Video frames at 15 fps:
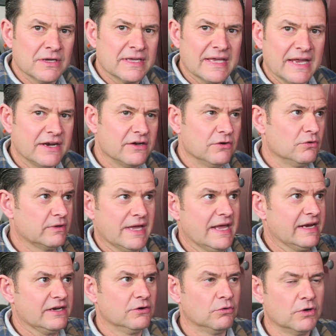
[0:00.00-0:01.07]
get
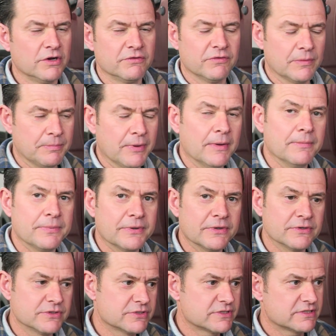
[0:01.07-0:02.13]
it all over the
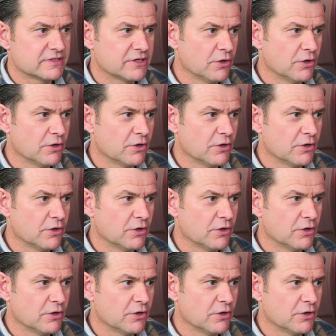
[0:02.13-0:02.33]
bumpers,